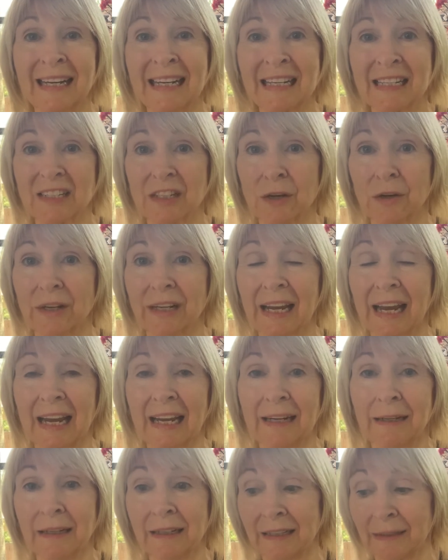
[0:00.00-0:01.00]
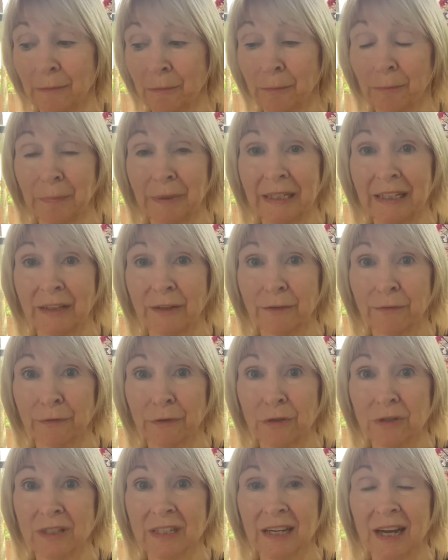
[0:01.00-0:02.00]
So it can, being the
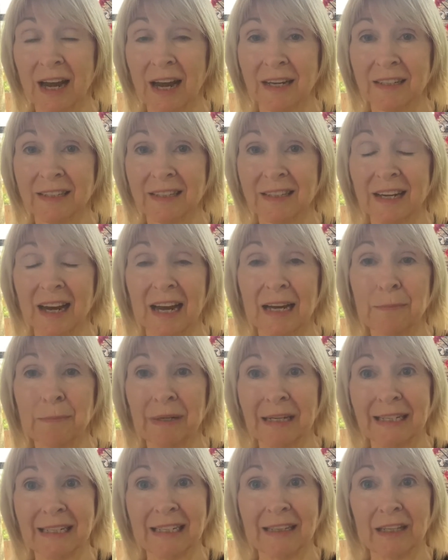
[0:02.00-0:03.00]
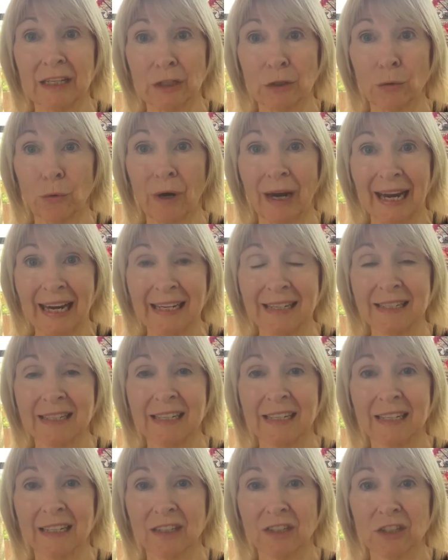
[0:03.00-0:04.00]
first card today, meaning that you're
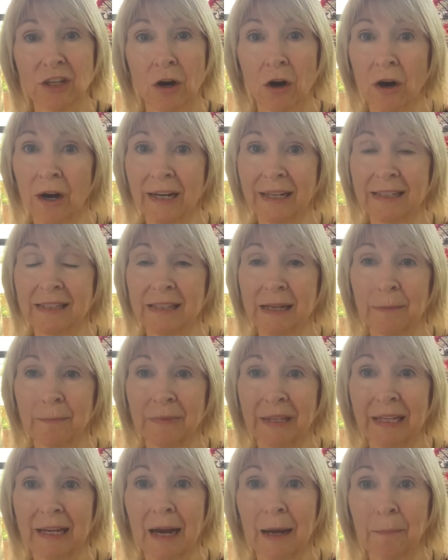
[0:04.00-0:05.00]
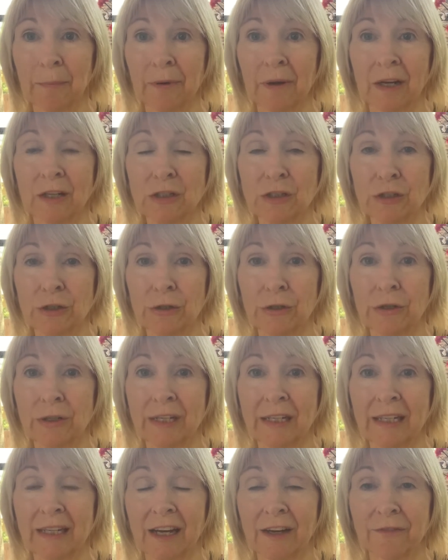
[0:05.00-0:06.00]
ending and tying something up, a
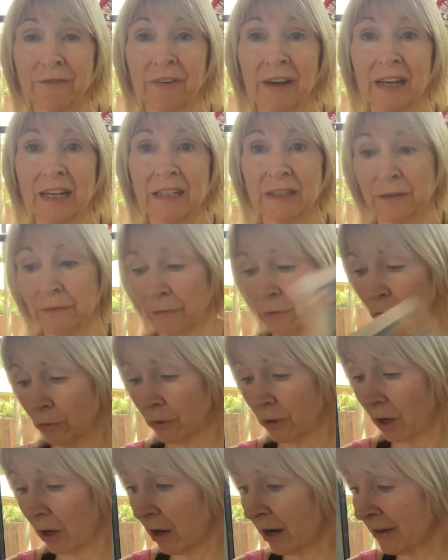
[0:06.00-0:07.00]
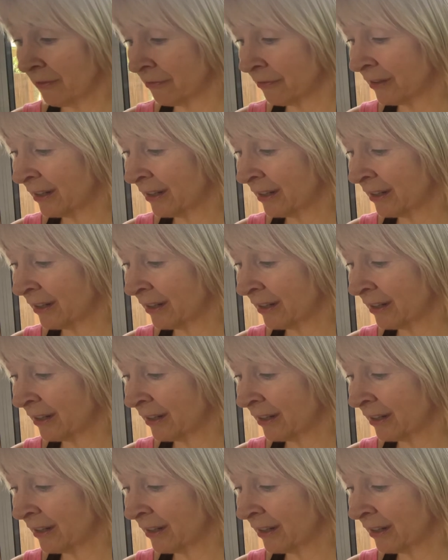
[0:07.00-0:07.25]
journey, a phase of your life.